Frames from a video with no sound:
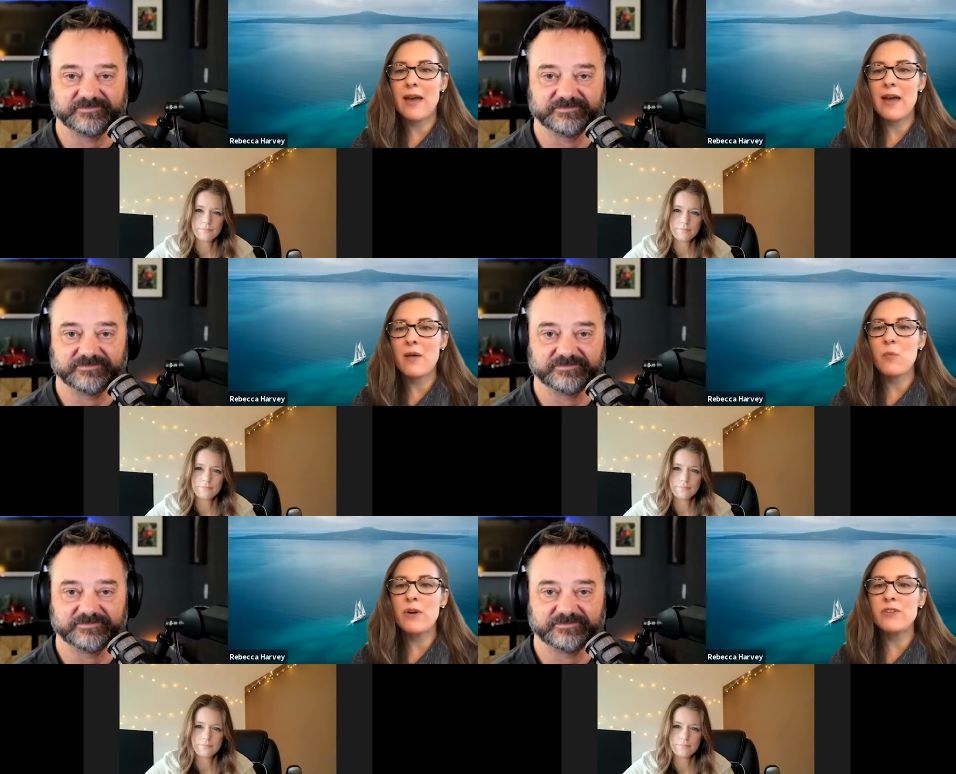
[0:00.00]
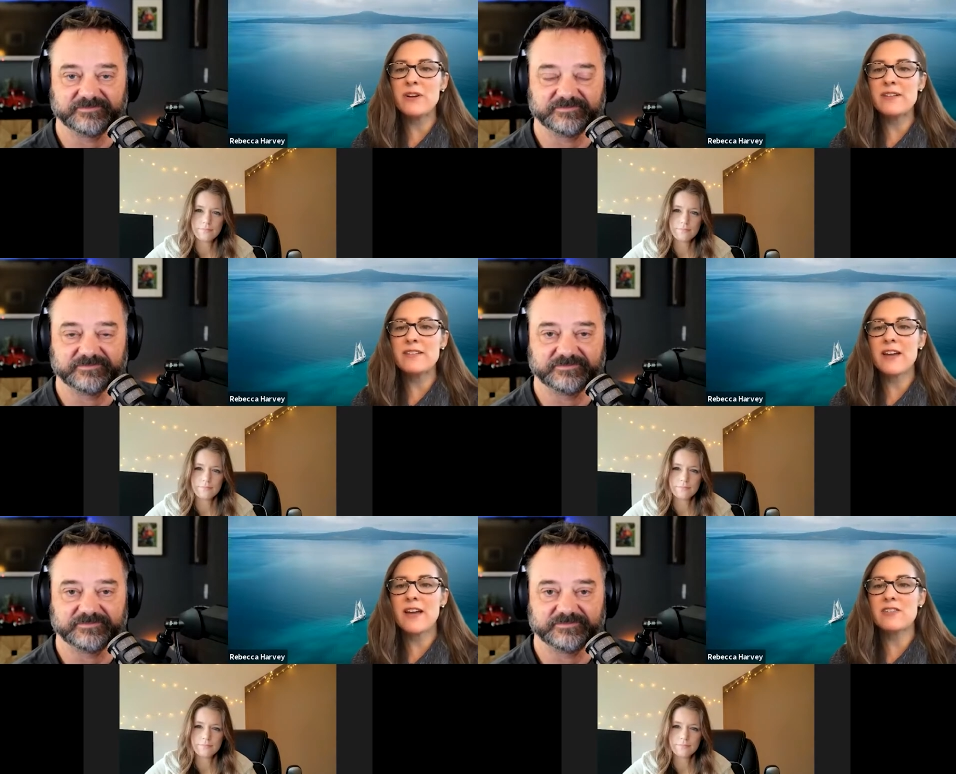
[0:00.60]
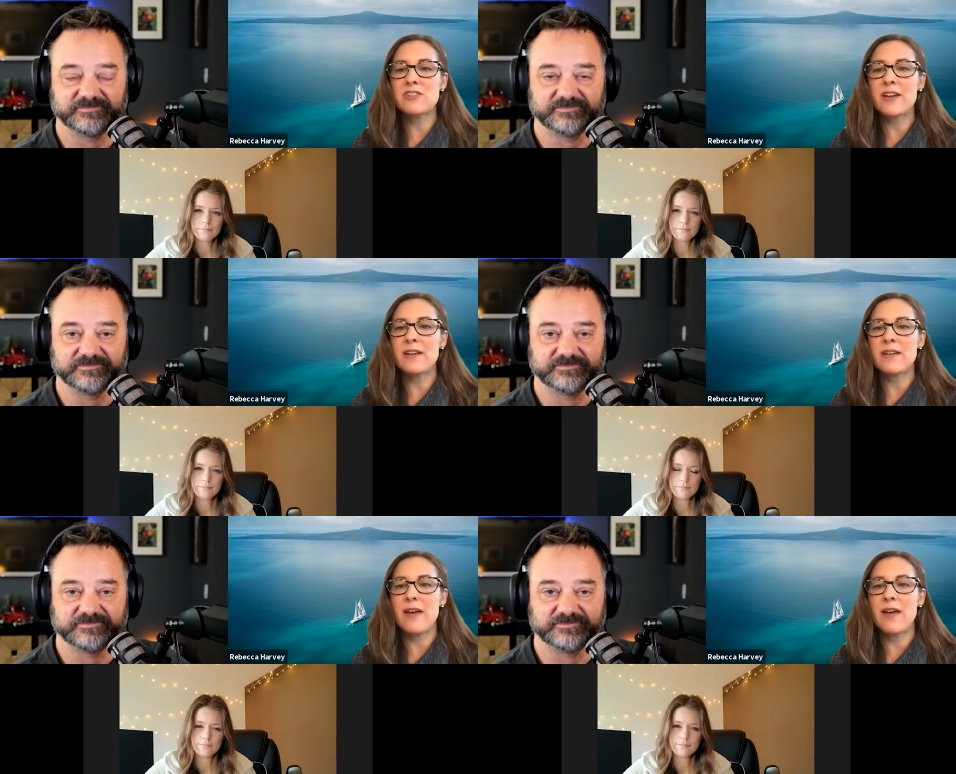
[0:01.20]
Speaker 1: I'm wondering,
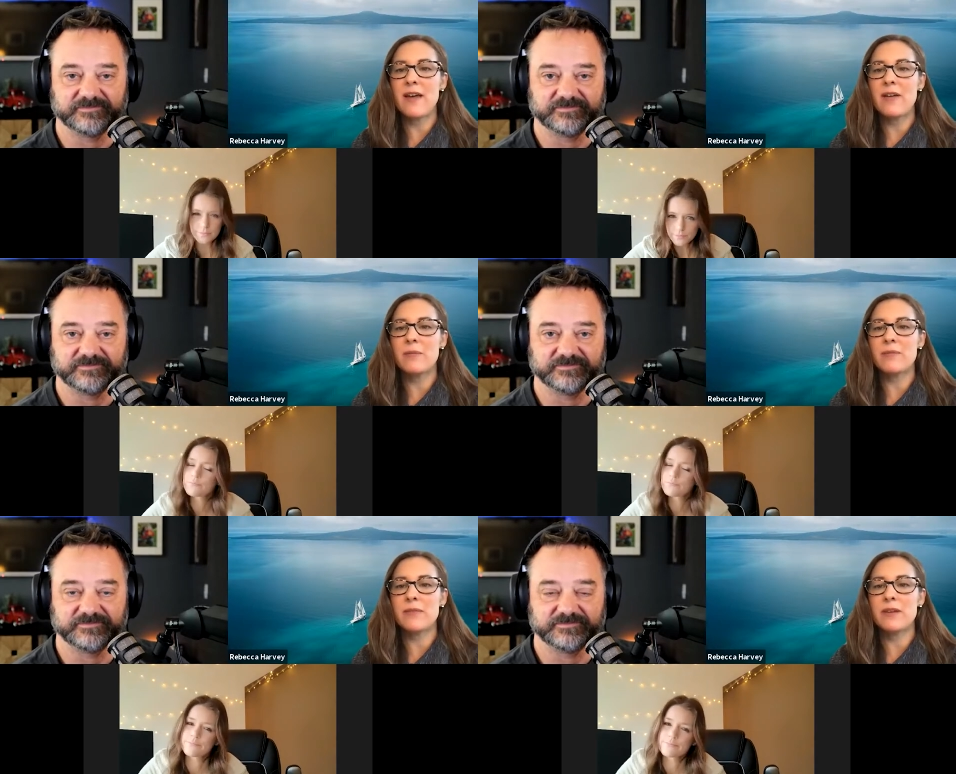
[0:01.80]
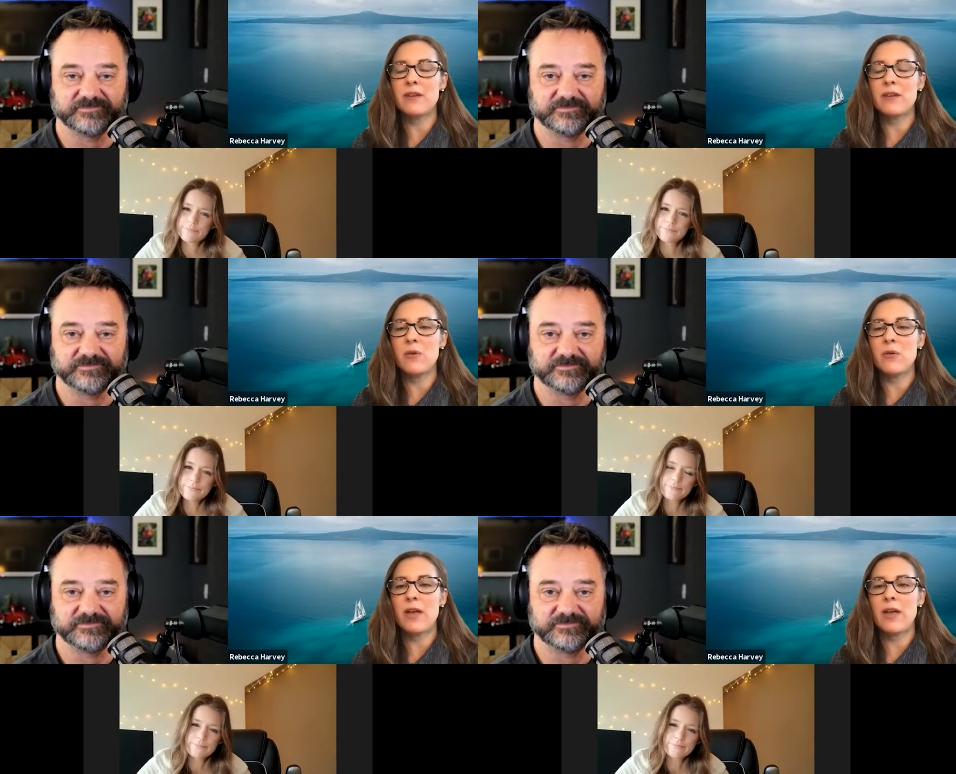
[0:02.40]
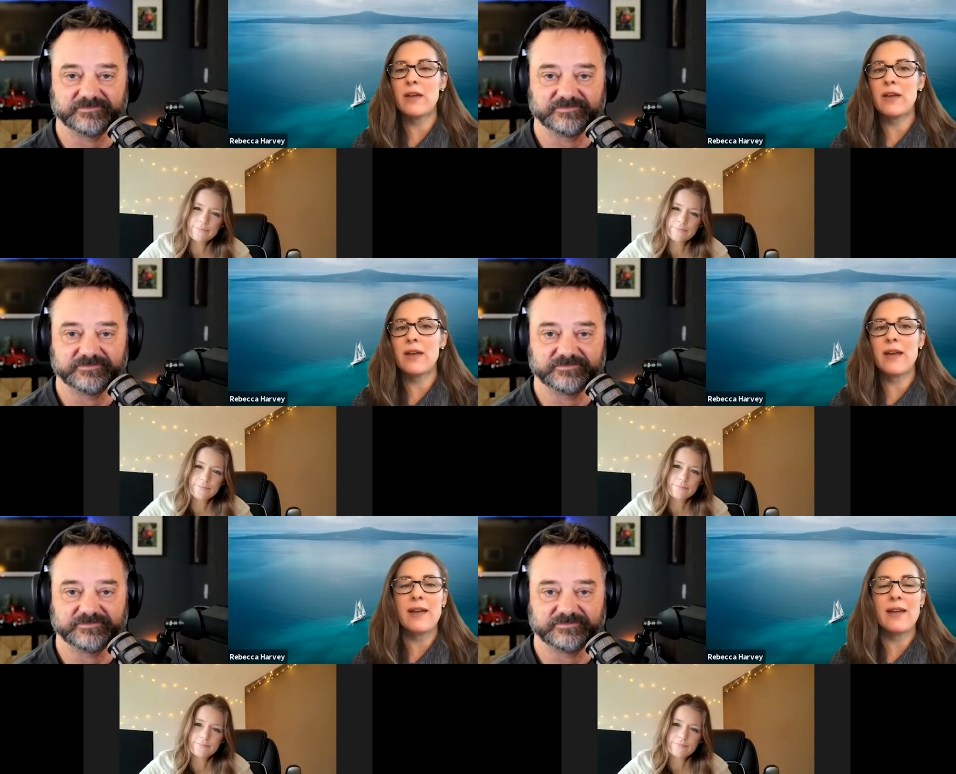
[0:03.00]
Natasha, um, you know, I,
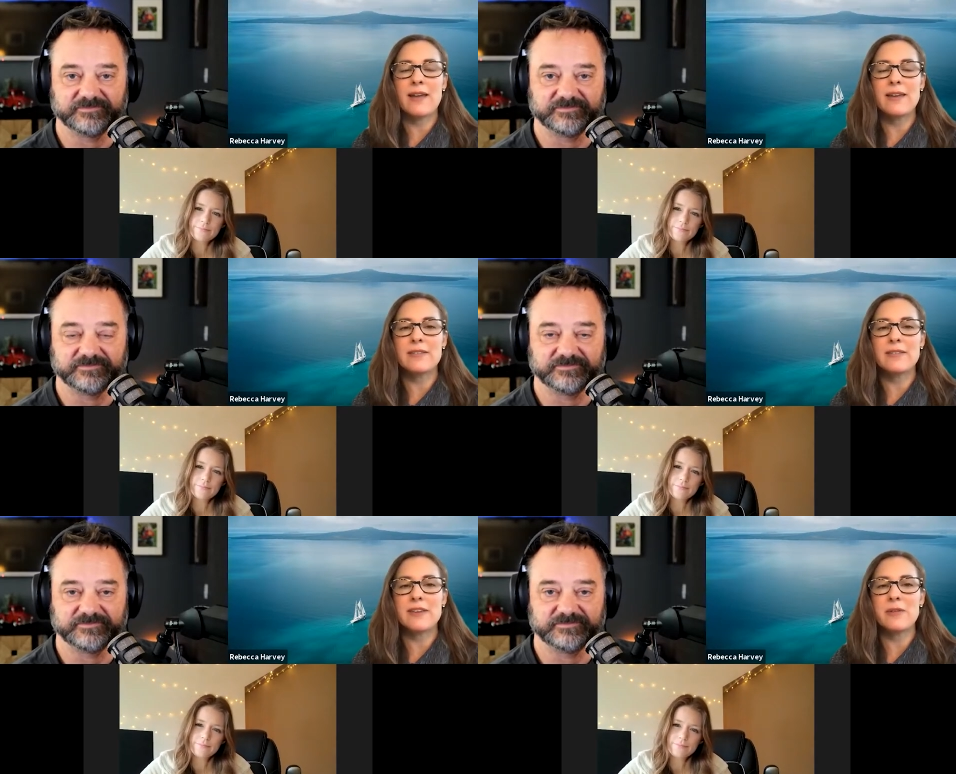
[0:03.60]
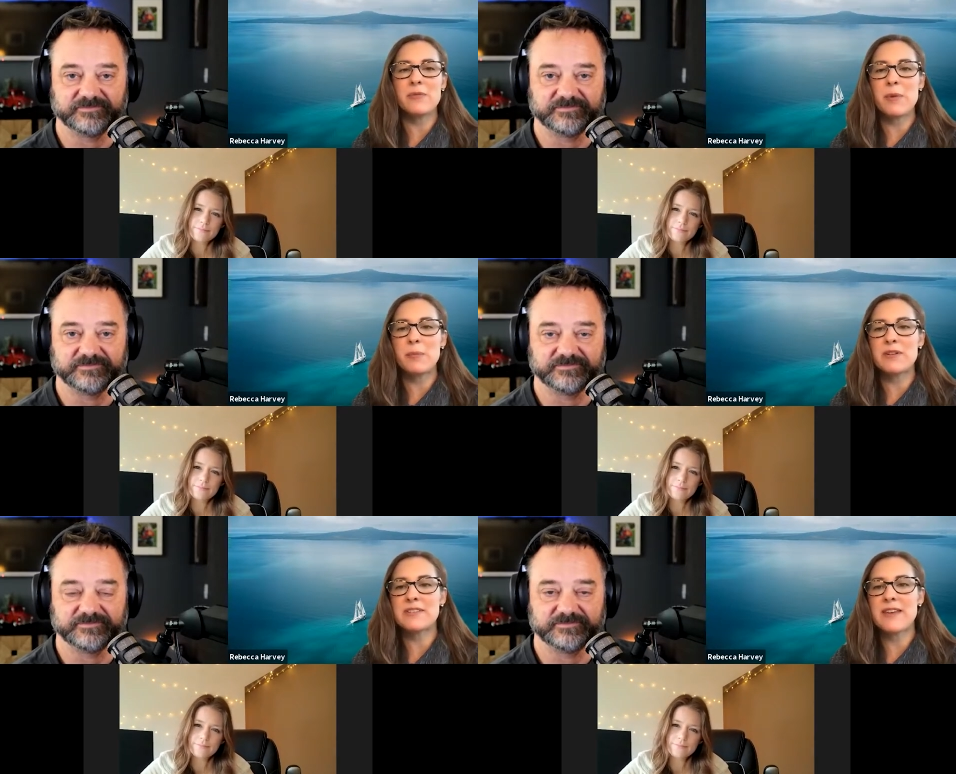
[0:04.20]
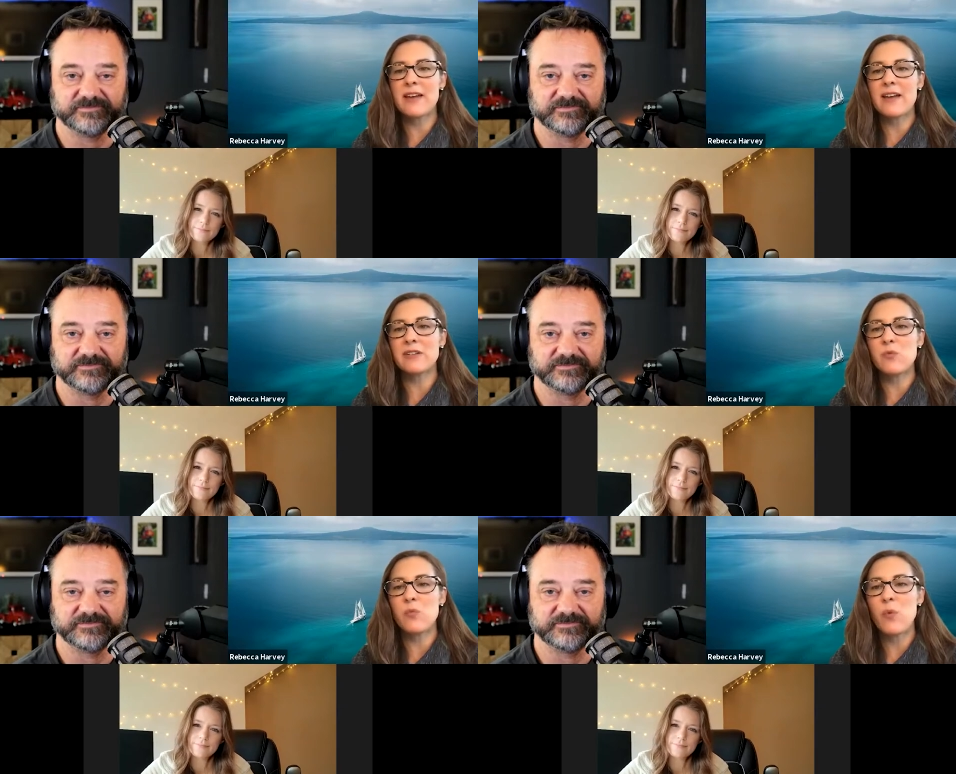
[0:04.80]
I, can't remember
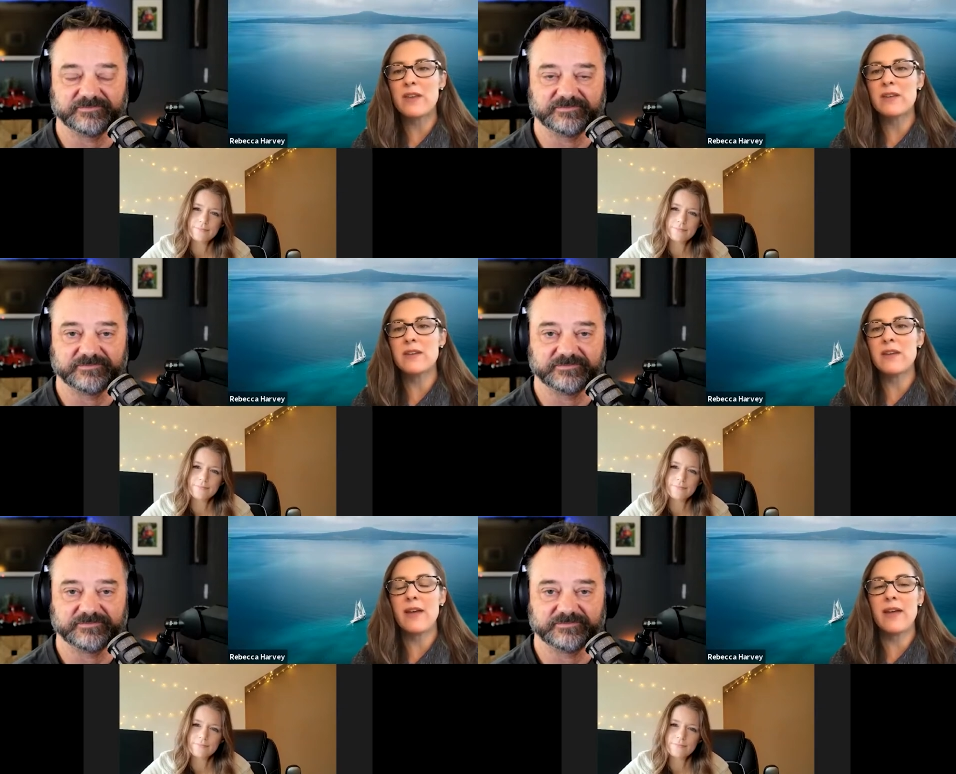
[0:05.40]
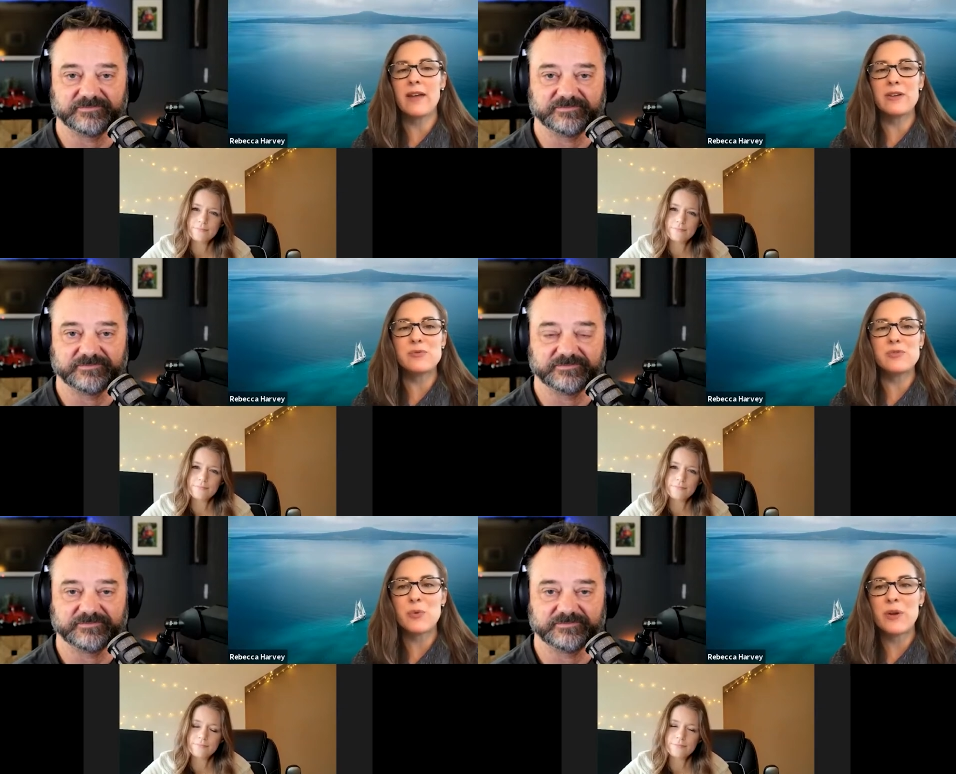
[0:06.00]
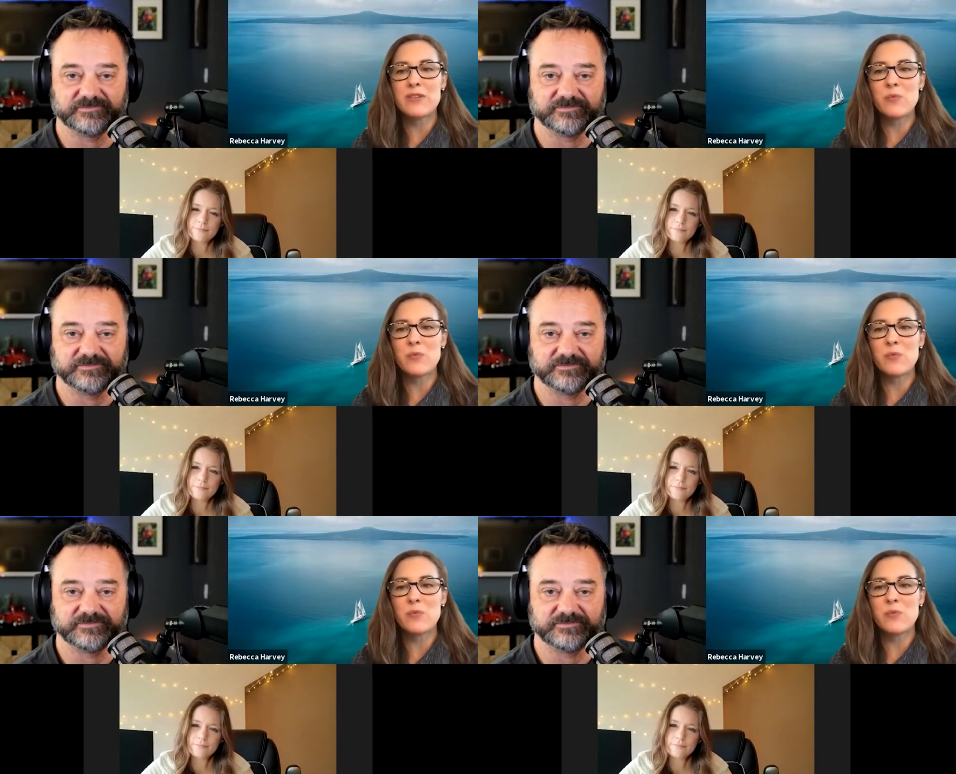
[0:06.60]
exactly when uh, you joined